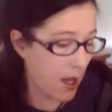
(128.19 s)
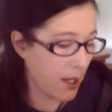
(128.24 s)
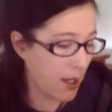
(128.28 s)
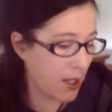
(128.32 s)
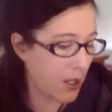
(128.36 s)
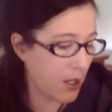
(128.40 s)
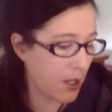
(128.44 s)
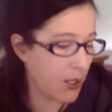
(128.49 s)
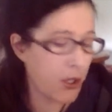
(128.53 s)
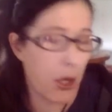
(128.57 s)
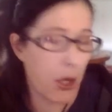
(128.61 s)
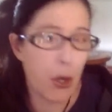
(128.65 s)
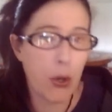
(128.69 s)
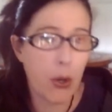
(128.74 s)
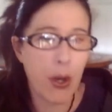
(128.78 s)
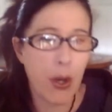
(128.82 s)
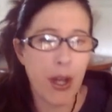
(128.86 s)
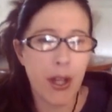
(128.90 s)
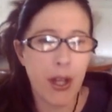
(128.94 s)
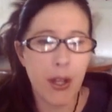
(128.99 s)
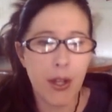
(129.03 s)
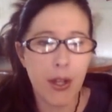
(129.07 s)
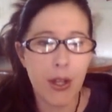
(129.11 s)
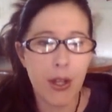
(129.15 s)
so
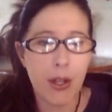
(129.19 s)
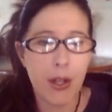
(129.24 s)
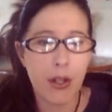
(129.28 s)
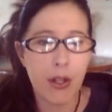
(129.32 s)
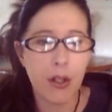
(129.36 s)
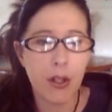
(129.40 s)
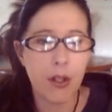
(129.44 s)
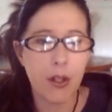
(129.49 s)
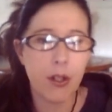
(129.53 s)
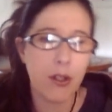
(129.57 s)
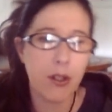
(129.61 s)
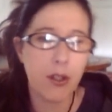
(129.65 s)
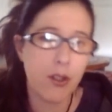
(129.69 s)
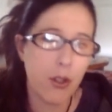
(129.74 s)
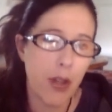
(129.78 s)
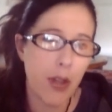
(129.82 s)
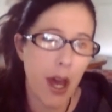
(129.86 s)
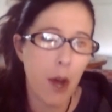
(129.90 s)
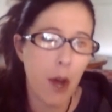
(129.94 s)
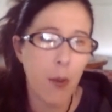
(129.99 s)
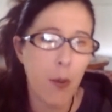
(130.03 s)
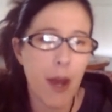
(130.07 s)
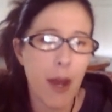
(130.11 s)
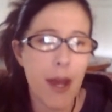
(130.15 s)

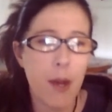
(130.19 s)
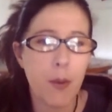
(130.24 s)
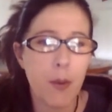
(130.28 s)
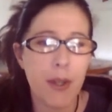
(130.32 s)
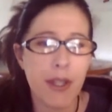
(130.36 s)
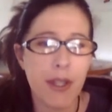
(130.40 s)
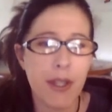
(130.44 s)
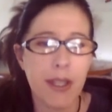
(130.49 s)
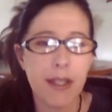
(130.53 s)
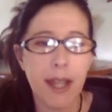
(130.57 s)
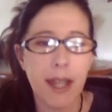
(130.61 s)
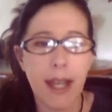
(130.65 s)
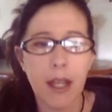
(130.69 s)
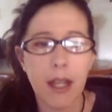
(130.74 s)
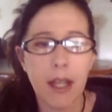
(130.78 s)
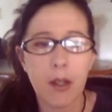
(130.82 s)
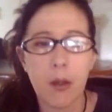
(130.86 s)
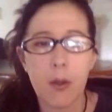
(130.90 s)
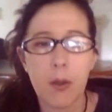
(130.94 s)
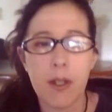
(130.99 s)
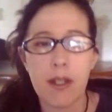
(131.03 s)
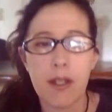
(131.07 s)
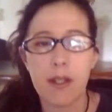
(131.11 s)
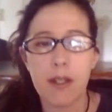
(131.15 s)
that way when the Tegu
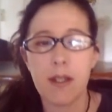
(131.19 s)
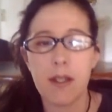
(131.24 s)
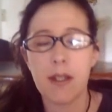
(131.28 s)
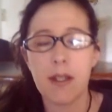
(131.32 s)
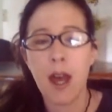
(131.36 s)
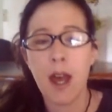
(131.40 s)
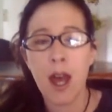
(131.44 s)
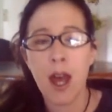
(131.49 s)
is